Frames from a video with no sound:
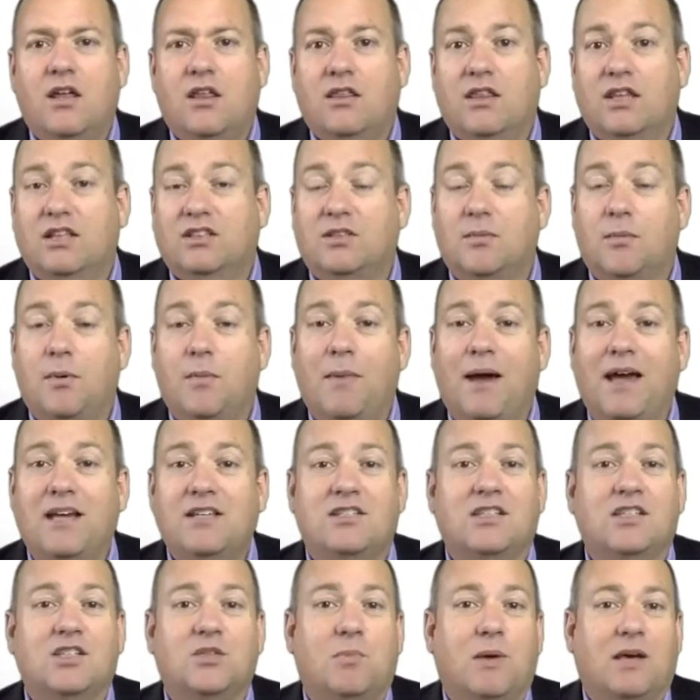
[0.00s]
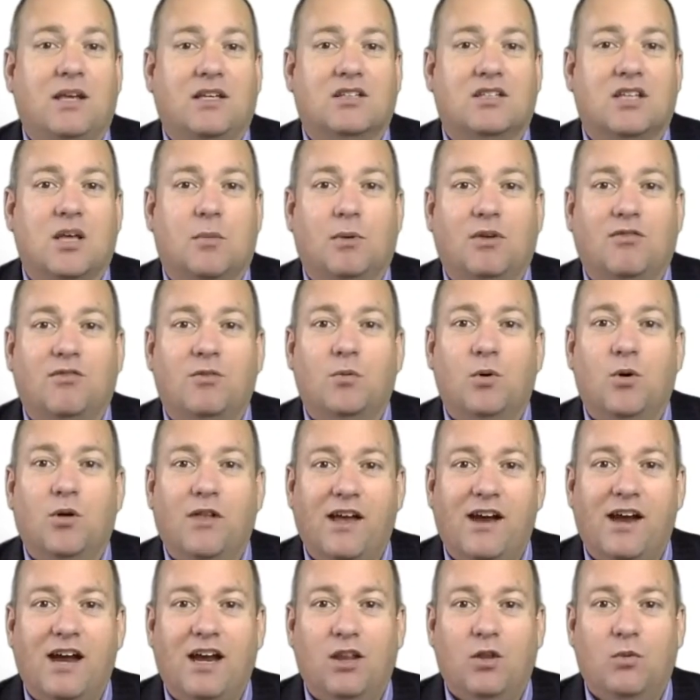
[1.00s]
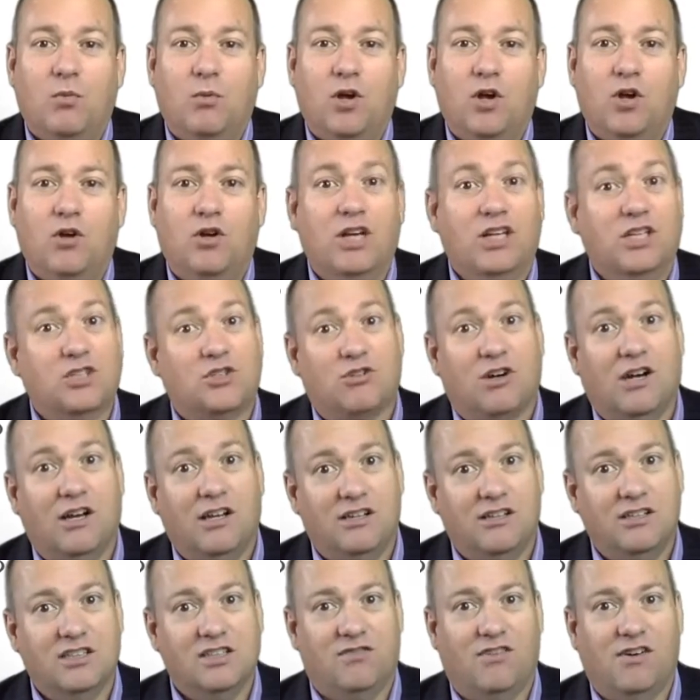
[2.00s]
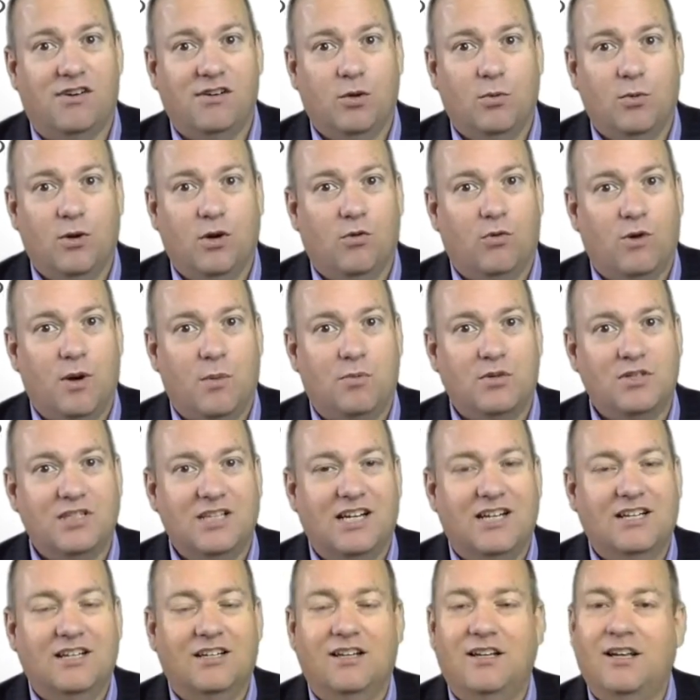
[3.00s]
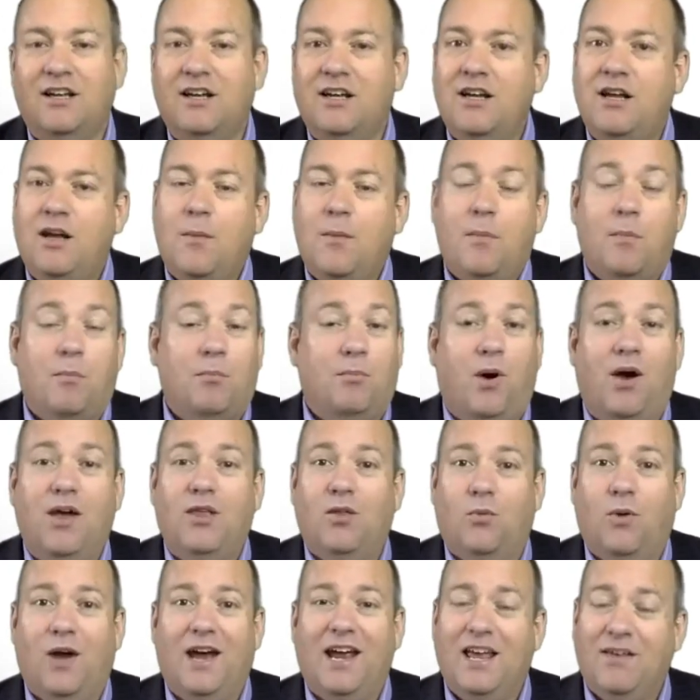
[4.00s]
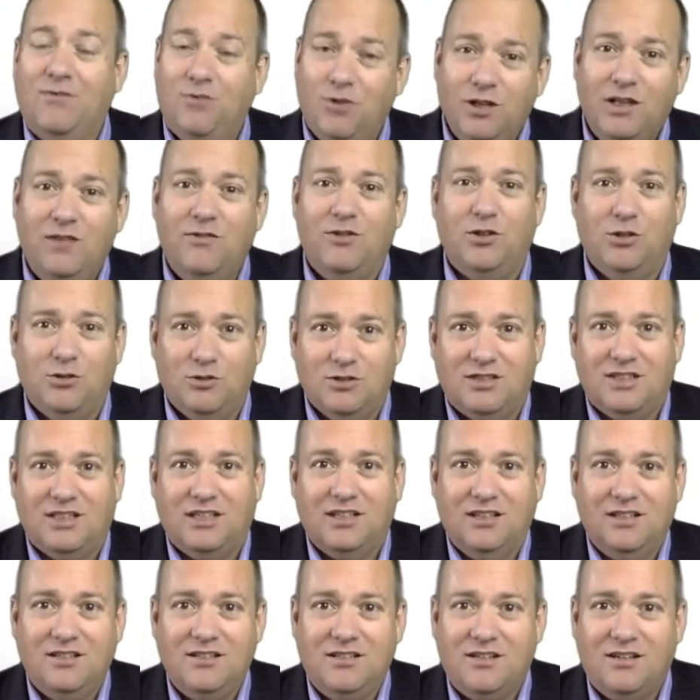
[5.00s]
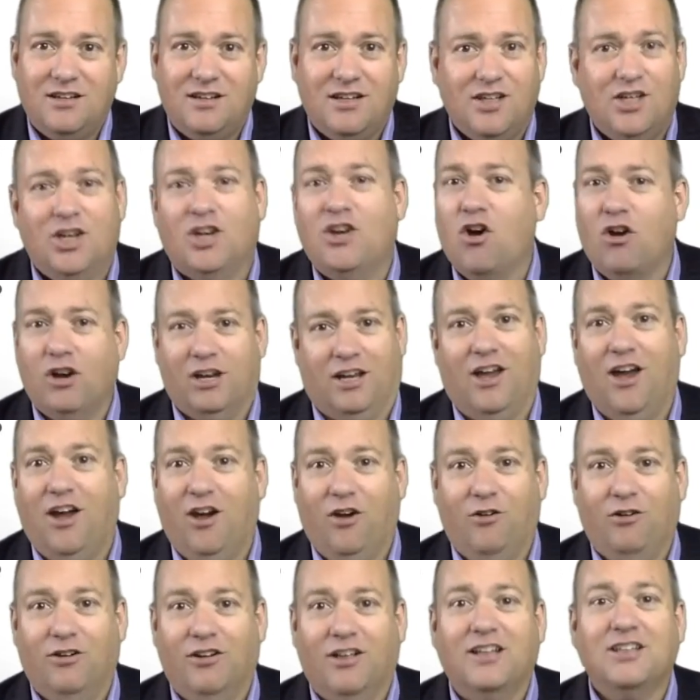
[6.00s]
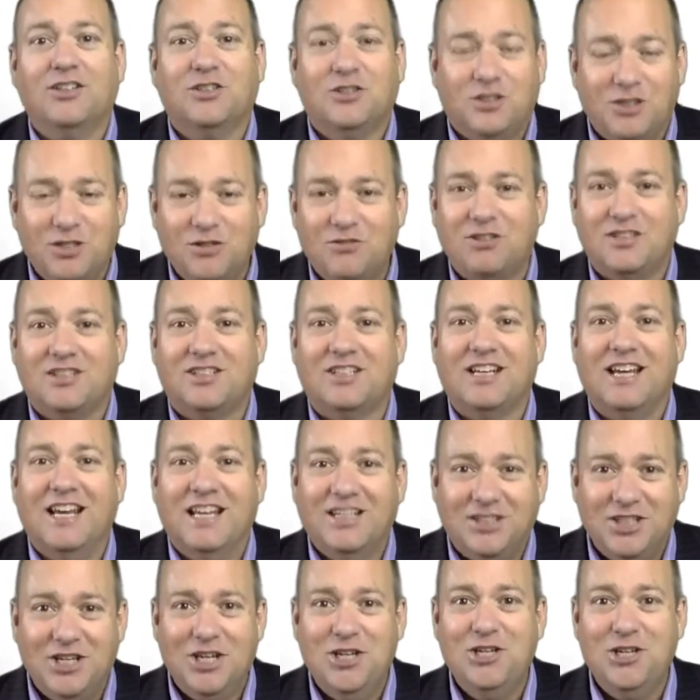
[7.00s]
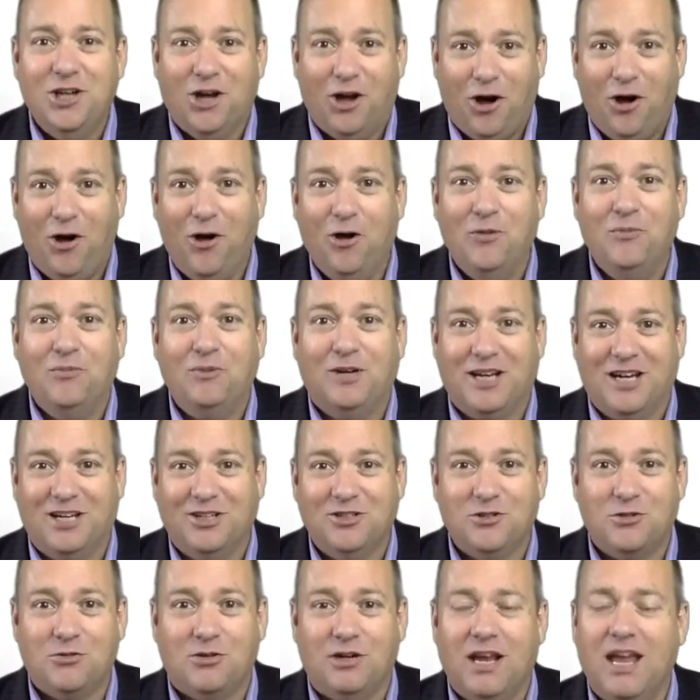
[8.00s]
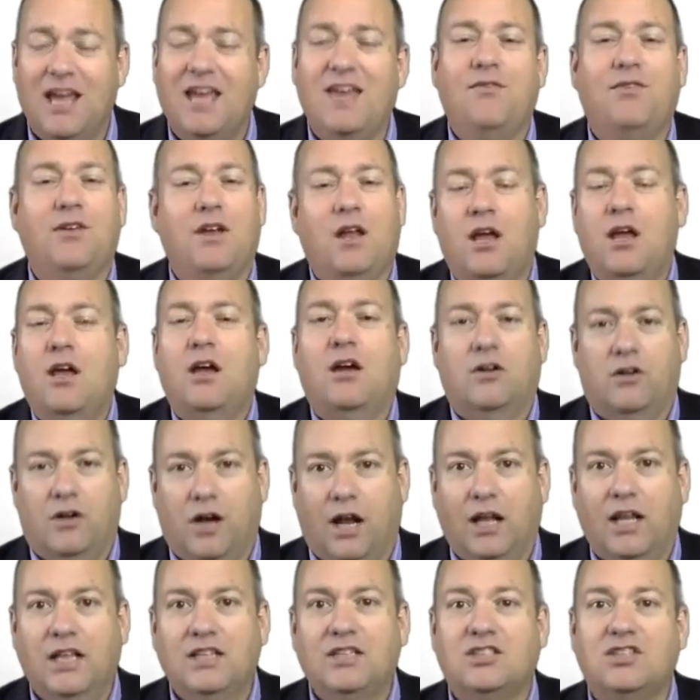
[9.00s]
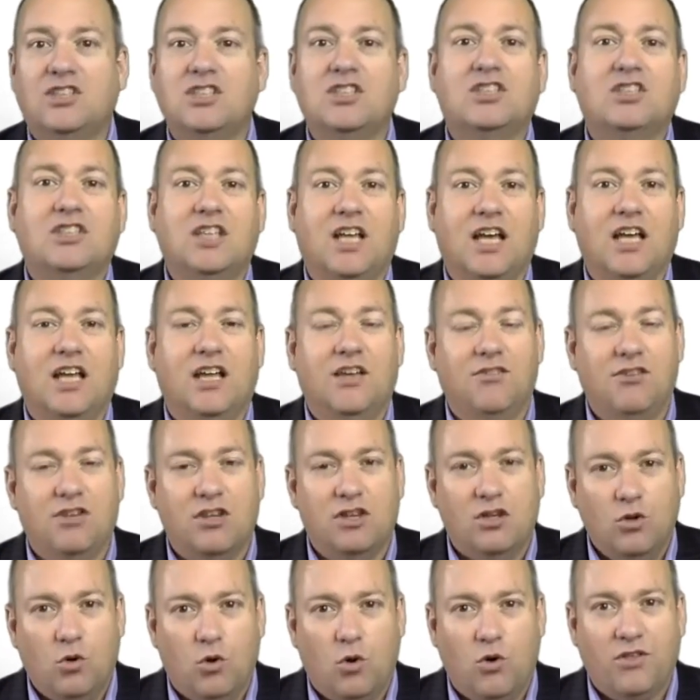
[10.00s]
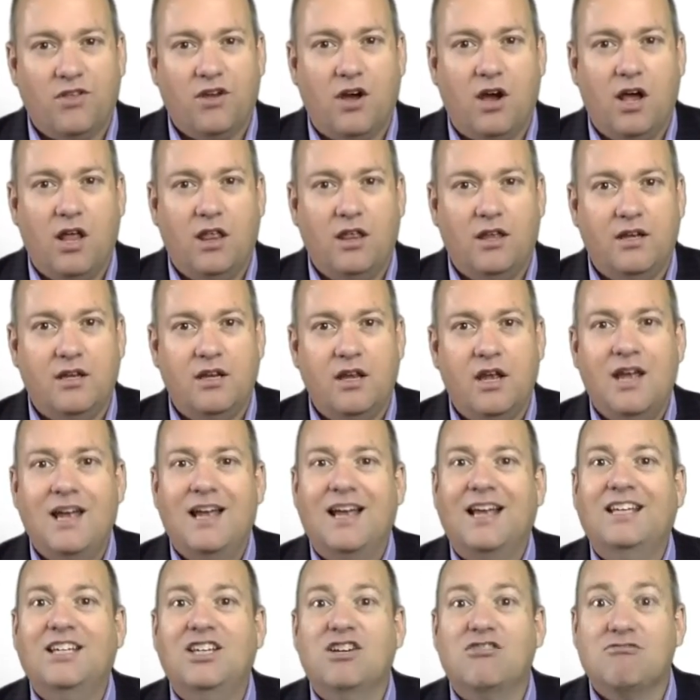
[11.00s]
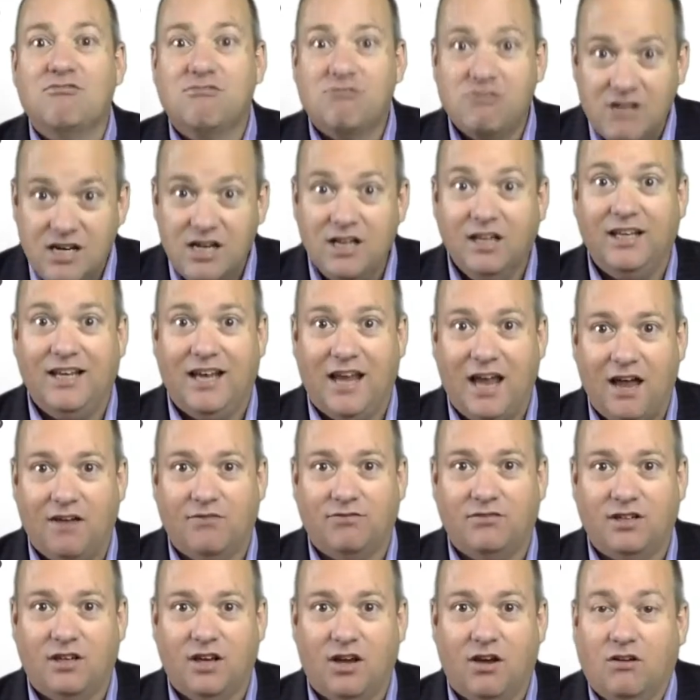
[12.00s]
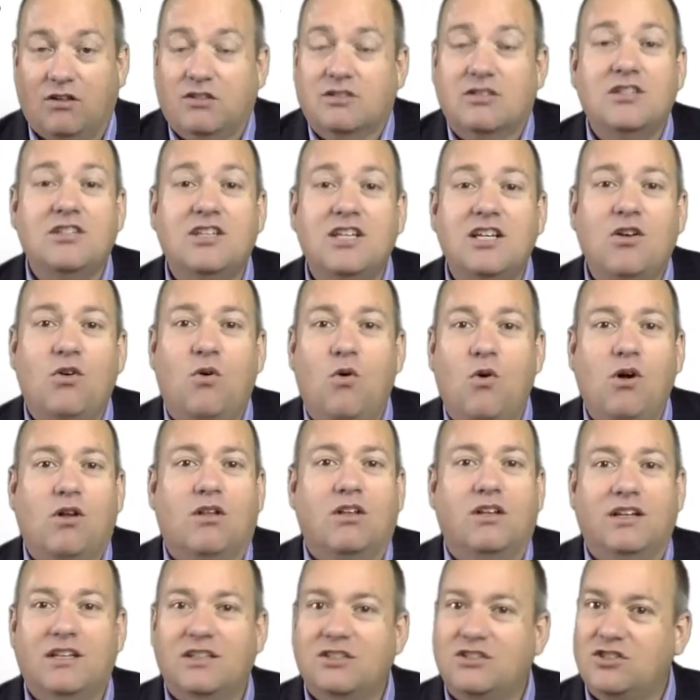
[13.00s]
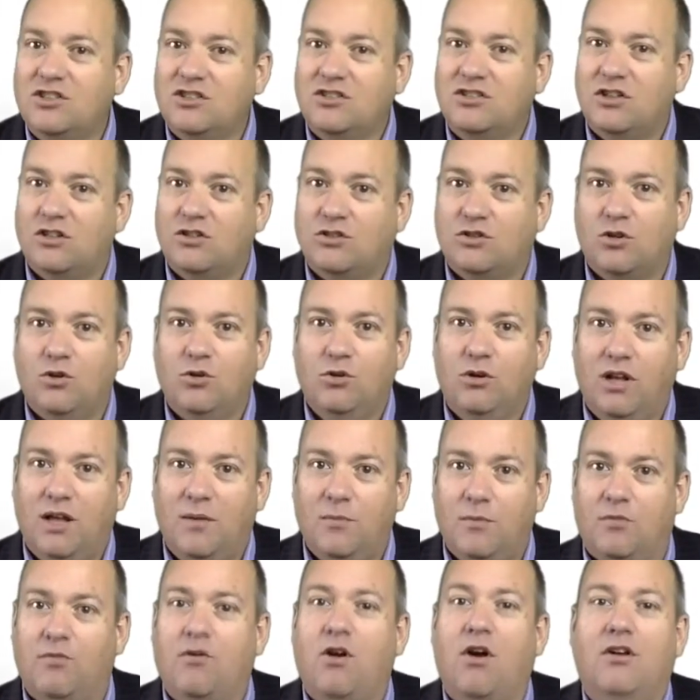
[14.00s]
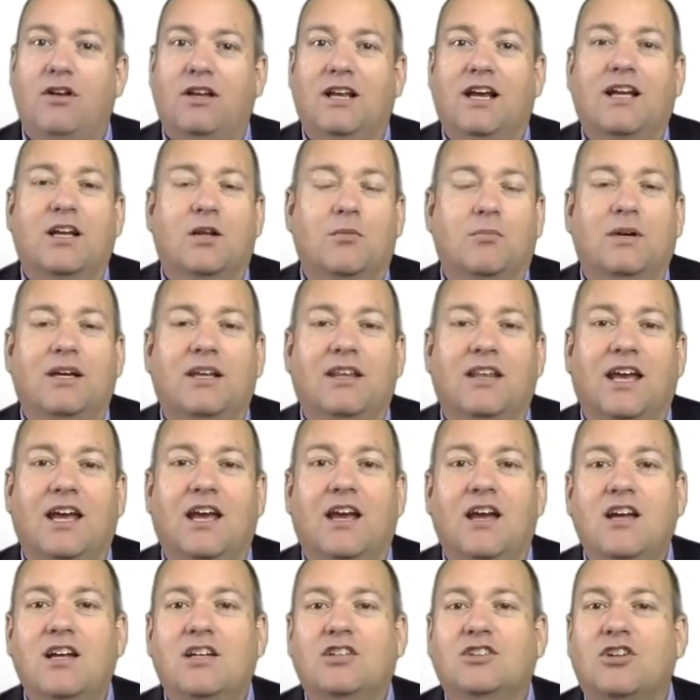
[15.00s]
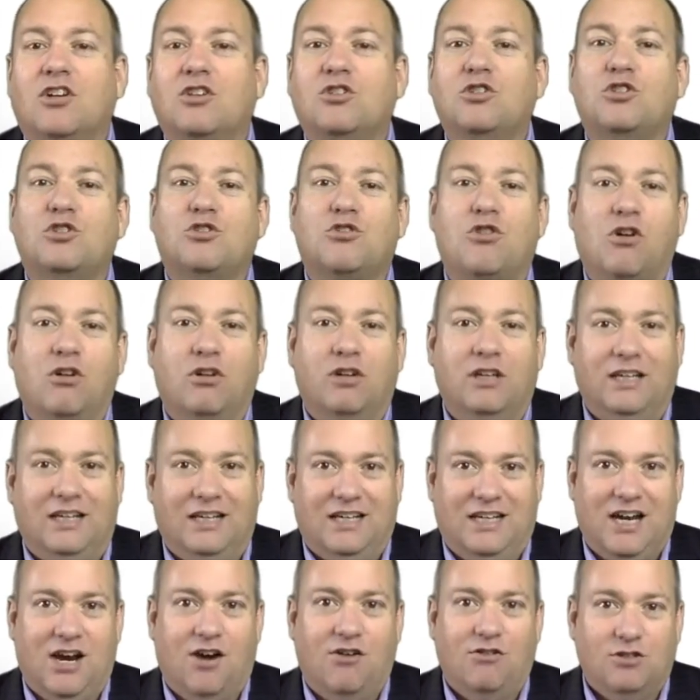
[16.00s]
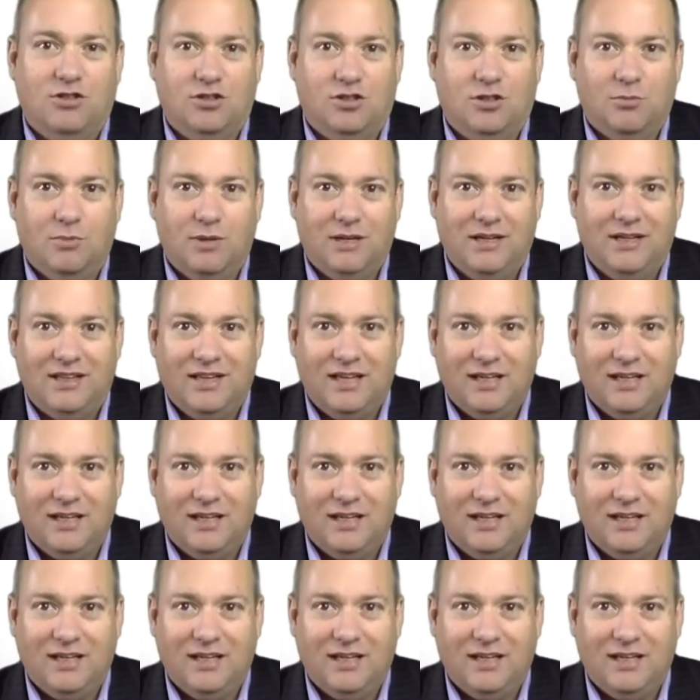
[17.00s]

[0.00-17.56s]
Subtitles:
There's some amazing speakers coming from all around the world. Australia is very well represented. By the way, if you live in New Zealand, you've got to go. Like, seriously, it's in your home country. Even, all right, let's just say you're in the North Island, you really have to go because it's in Auckland. It's just a tootle up the road and you're going to be there. So I'd strongly encourage you to be